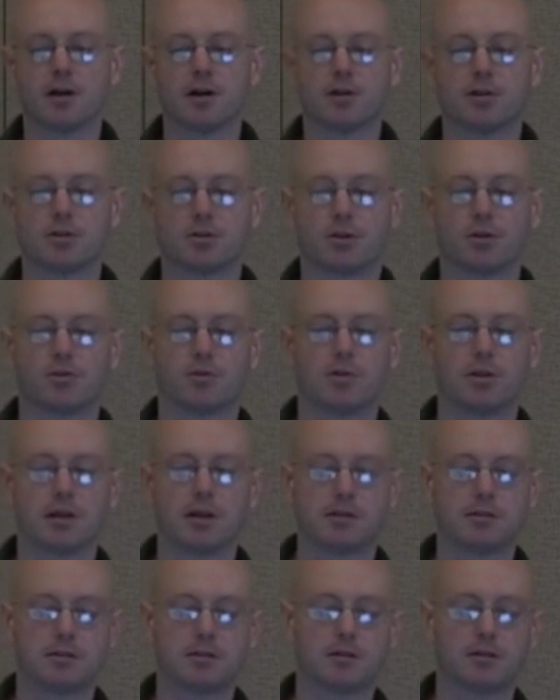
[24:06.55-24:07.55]
So
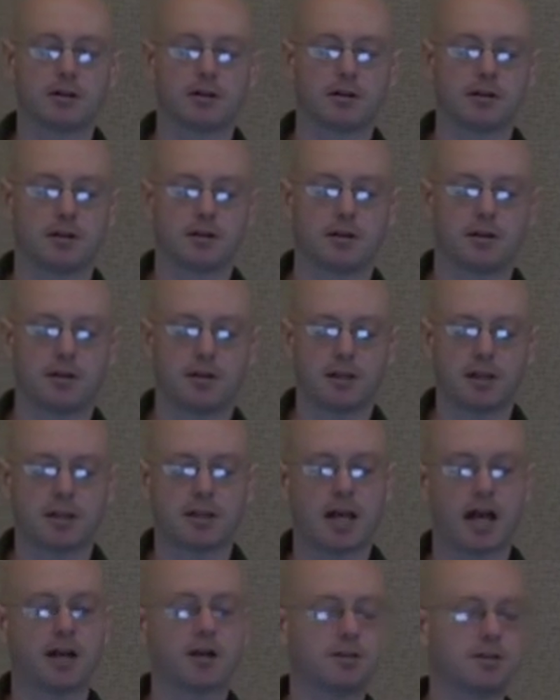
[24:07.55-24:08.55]
the
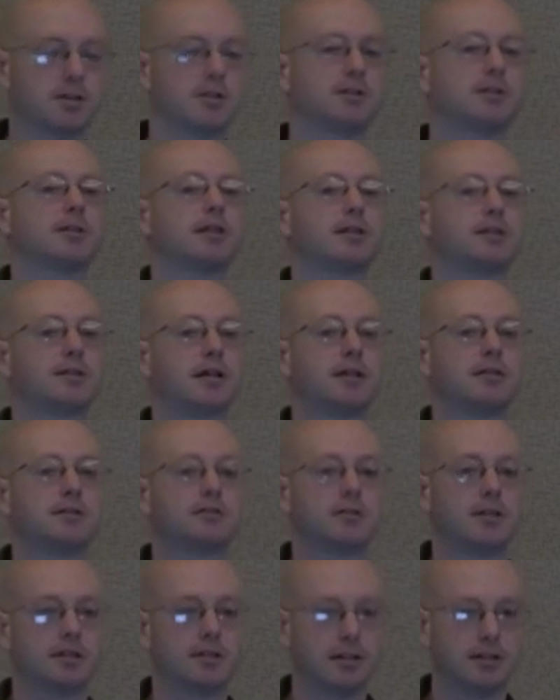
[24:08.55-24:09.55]
analysis that
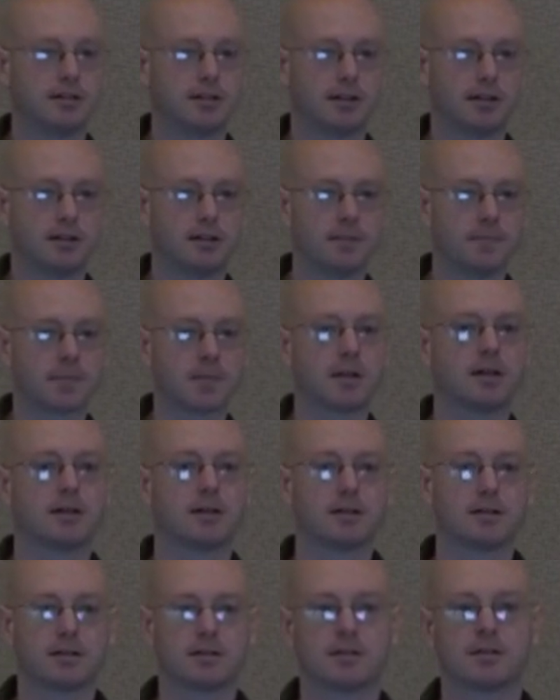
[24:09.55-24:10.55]
they did
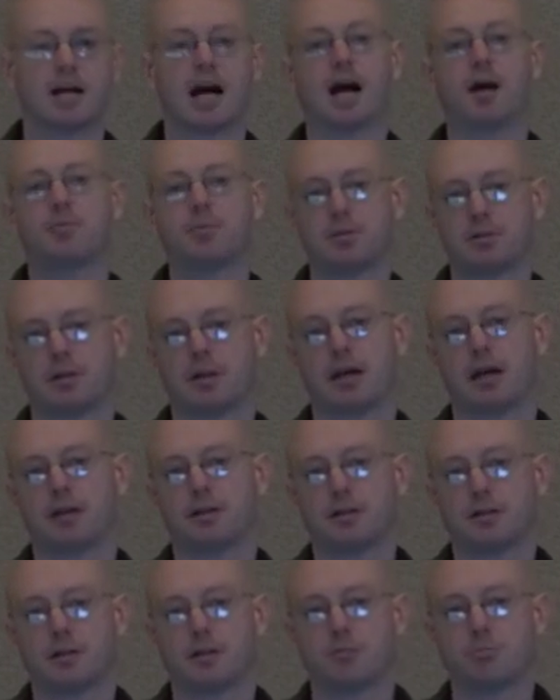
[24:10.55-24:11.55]
stops
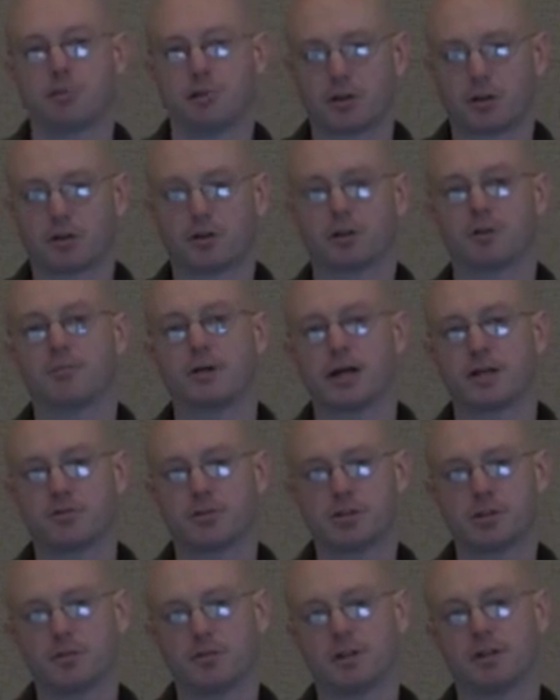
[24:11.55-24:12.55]
at the political
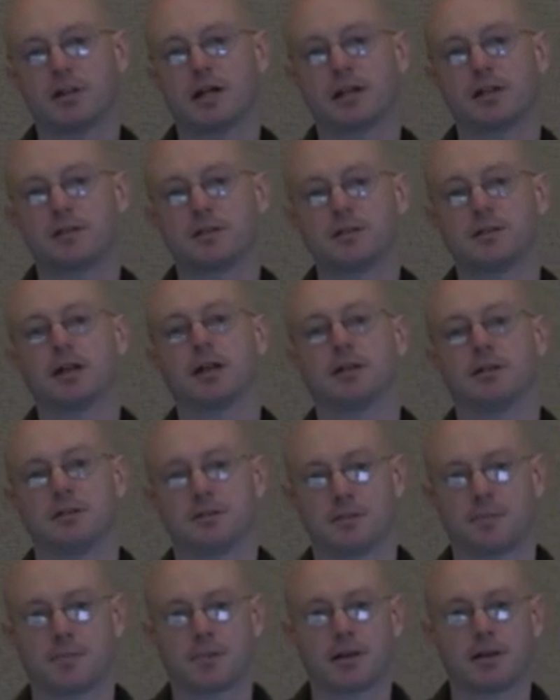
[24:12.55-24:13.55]
boundaries of the United
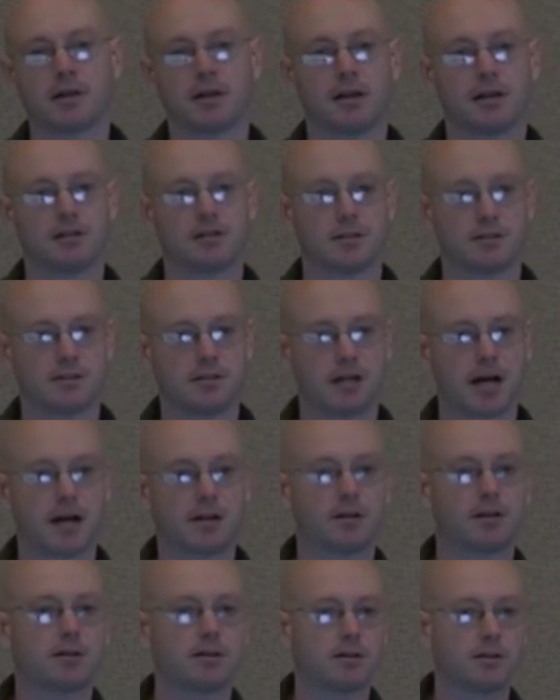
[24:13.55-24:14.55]
States. It does
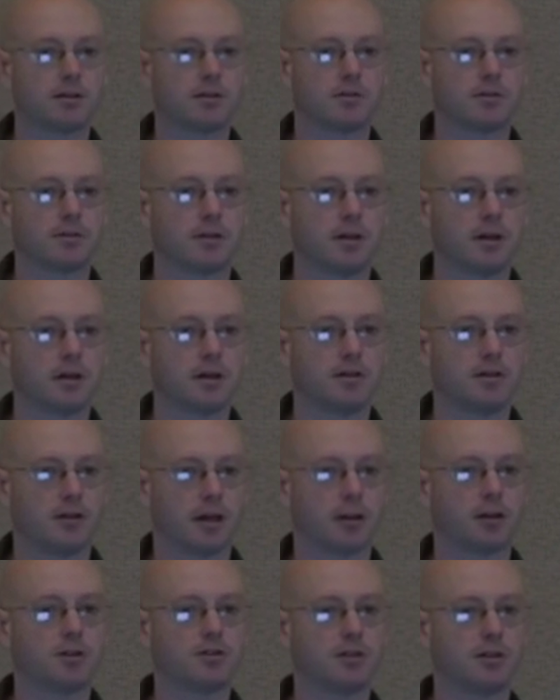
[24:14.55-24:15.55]
not include
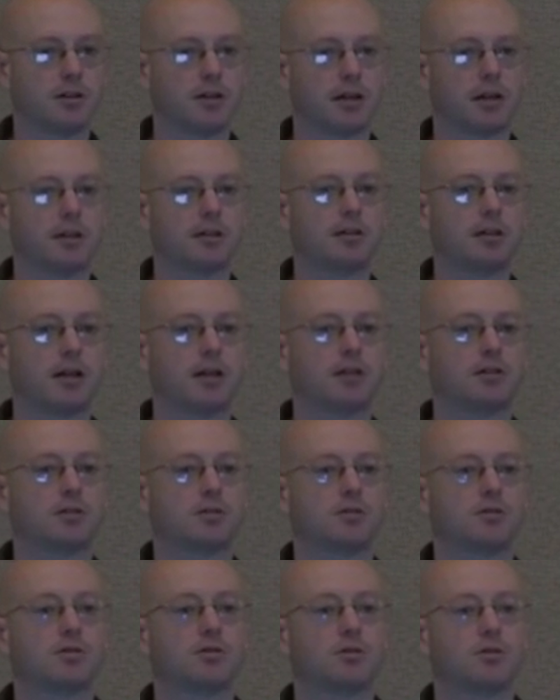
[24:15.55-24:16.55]
the energy that it
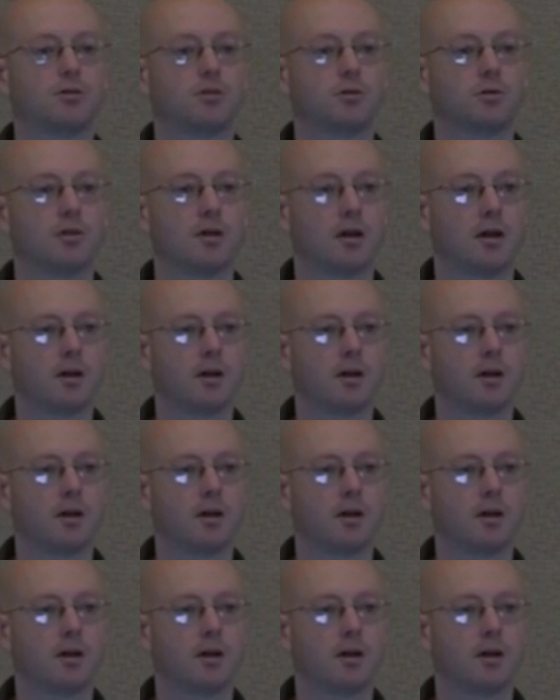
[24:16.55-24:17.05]
takes to